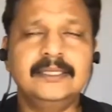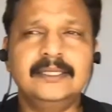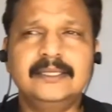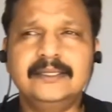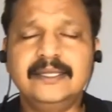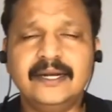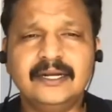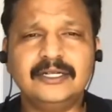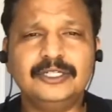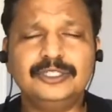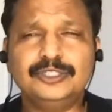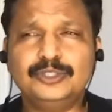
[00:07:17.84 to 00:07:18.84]
There are
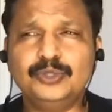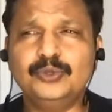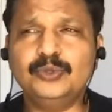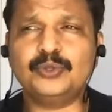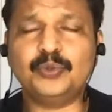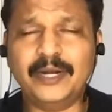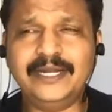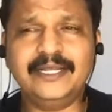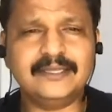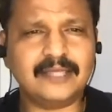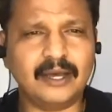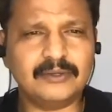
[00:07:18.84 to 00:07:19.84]

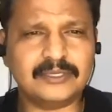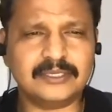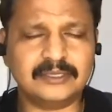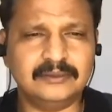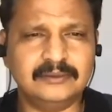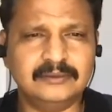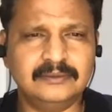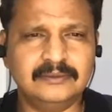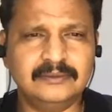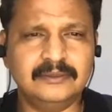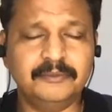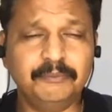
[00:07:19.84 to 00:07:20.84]
20,000
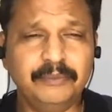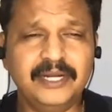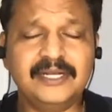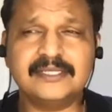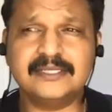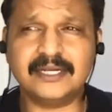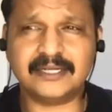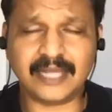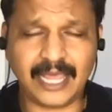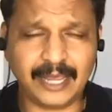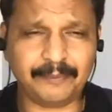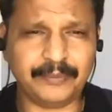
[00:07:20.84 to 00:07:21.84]
builds that
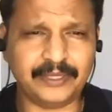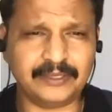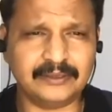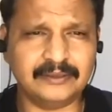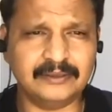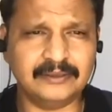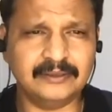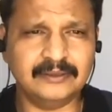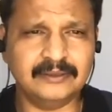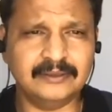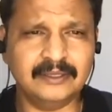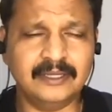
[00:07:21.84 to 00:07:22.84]
happen
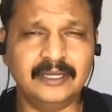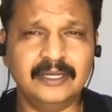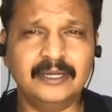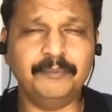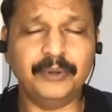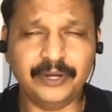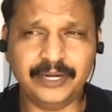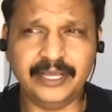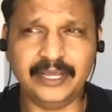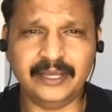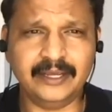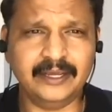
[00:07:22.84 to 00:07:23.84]
per
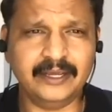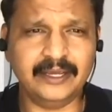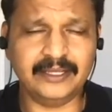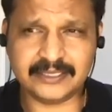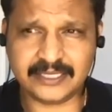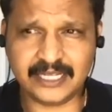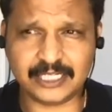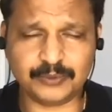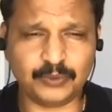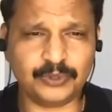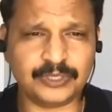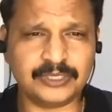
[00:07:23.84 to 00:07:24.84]
day in
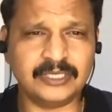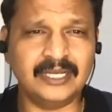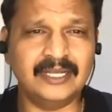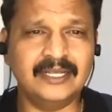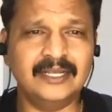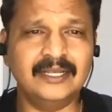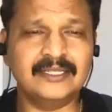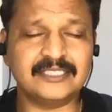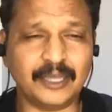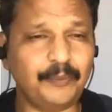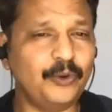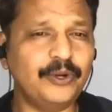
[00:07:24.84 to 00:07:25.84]
Salesforce,
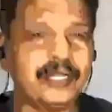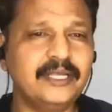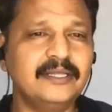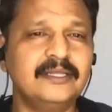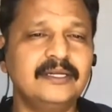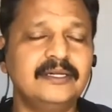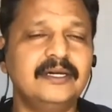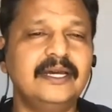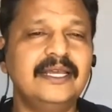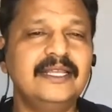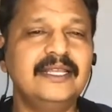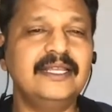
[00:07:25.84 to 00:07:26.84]
supporting the
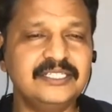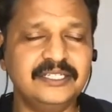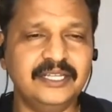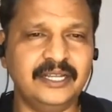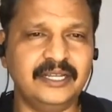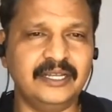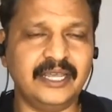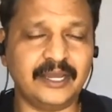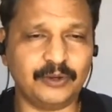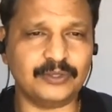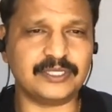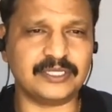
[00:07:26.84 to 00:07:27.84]
engineering
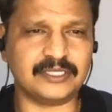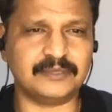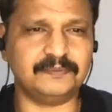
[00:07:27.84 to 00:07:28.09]
ecosystem.